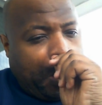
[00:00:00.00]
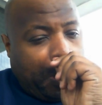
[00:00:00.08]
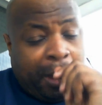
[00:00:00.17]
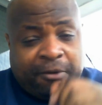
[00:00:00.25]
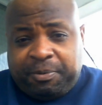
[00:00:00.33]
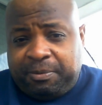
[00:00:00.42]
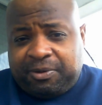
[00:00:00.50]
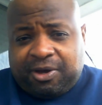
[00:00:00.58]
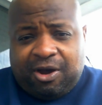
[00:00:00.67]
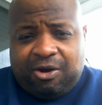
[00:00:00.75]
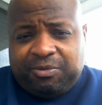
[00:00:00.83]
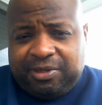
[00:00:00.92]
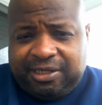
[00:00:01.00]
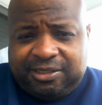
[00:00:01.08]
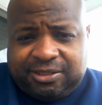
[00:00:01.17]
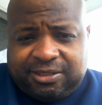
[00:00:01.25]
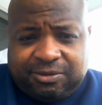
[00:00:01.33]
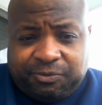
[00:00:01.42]
where people call
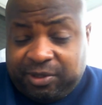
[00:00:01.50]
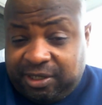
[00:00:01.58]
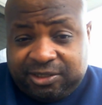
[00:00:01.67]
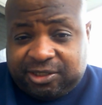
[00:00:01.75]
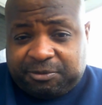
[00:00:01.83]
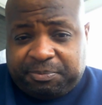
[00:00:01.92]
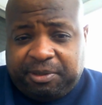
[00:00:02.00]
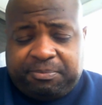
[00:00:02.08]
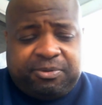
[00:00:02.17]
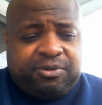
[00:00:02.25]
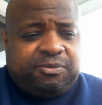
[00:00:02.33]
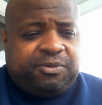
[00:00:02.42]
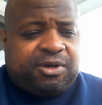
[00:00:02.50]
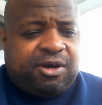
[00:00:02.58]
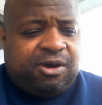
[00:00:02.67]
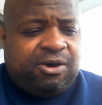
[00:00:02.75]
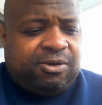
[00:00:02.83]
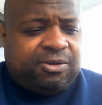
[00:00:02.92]
religious people,
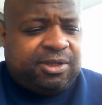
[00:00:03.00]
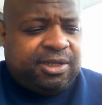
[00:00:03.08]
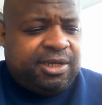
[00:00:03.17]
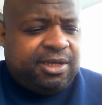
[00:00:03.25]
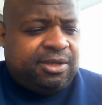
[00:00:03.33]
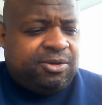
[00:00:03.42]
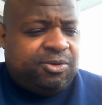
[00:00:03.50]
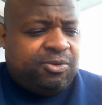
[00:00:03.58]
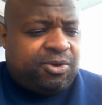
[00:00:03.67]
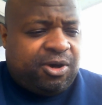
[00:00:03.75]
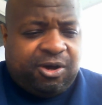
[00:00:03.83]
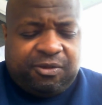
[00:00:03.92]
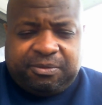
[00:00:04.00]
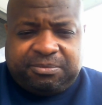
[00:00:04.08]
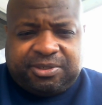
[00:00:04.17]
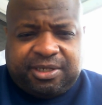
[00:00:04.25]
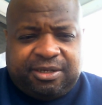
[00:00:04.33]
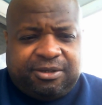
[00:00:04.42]
who call
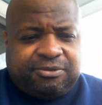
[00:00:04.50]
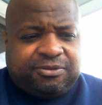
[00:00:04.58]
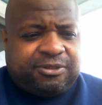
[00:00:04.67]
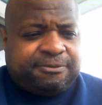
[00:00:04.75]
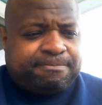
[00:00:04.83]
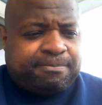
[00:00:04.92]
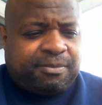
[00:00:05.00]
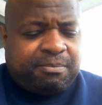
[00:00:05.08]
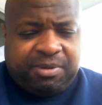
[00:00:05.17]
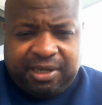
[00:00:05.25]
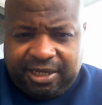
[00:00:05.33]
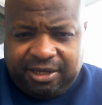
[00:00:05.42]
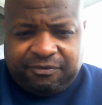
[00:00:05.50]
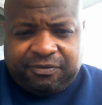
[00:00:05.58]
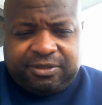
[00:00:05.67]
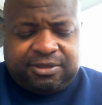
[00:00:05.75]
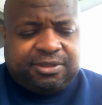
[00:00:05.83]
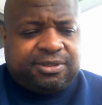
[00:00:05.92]
themselves
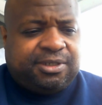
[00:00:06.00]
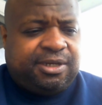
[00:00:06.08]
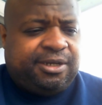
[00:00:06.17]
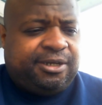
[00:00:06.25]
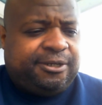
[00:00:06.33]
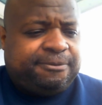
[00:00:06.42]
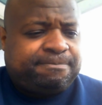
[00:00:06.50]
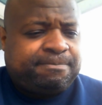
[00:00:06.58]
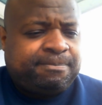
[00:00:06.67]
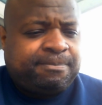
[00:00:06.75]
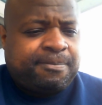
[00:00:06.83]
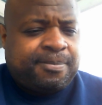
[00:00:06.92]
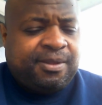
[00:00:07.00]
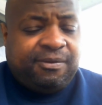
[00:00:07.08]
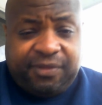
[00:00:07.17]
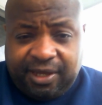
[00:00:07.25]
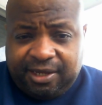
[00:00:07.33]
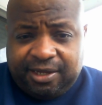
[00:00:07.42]
believers,
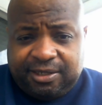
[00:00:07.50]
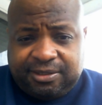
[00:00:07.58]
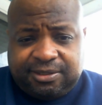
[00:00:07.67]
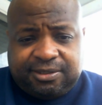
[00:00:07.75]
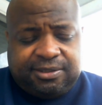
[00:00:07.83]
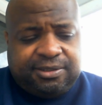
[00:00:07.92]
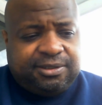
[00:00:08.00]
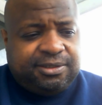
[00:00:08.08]
theists,